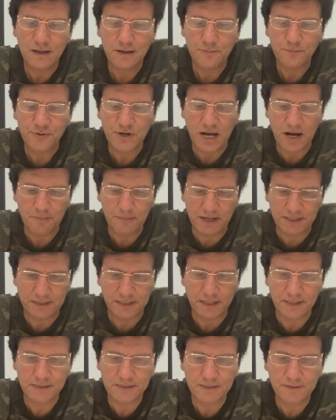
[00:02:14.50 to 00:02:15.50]

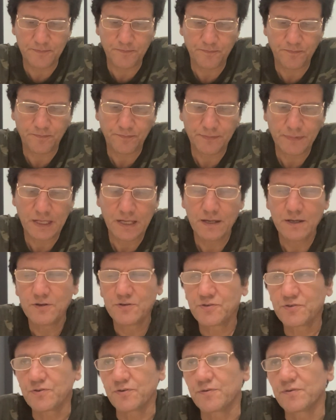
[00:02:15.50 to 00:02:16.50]
pragmatics.
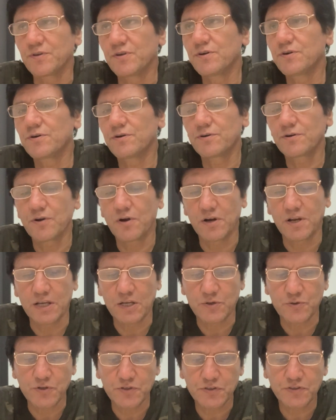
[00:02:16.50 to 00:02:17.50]
So
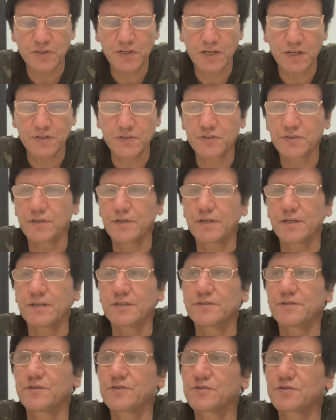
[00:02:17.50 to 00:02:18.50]
neuro-linguistics
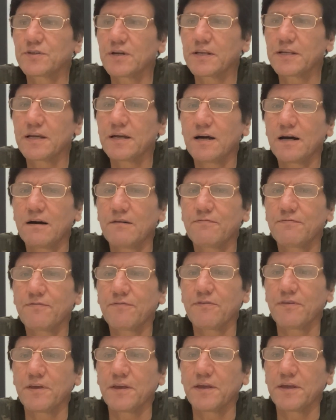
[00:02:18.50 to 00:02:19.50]
is the study
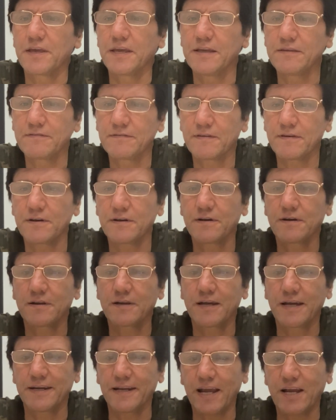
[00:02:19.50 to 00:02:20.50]
of the
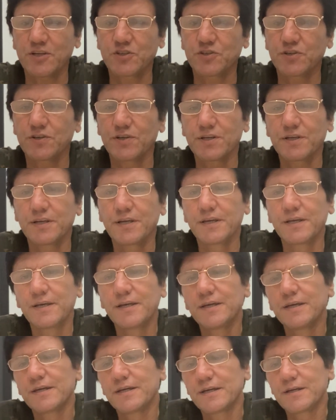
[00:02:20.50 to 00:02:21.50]
interconnection
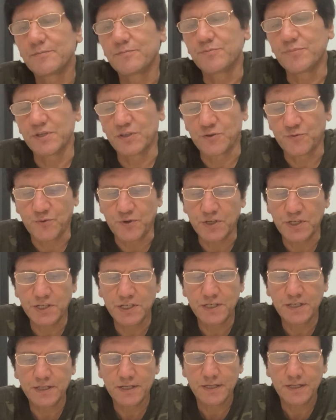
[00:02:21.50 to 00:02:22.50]

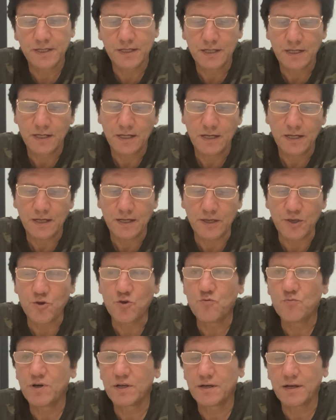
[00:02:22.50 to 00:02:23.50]
between
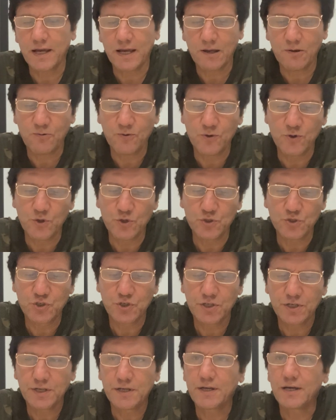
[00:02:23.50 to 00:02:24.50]
human language
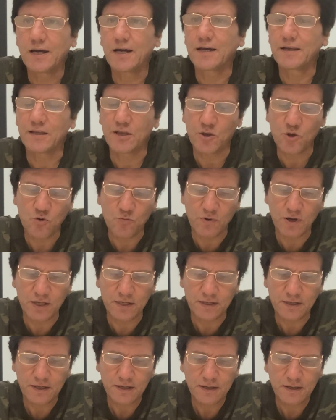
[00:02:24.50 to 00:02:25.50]
and
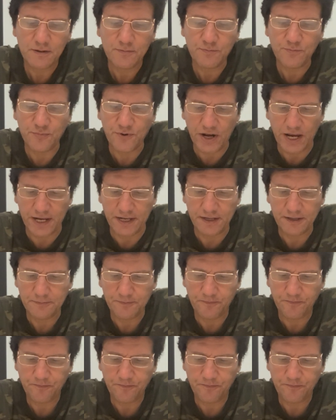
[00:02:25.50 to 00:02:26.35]
human brain.